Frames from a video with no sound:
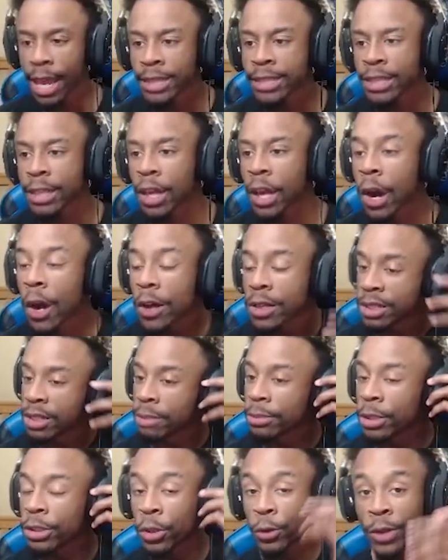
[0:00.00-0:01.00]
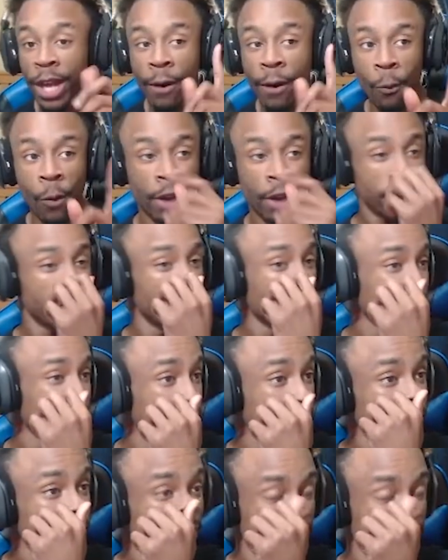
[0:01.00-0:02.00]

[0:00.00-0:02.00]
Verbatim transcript: into causing them to throw that one button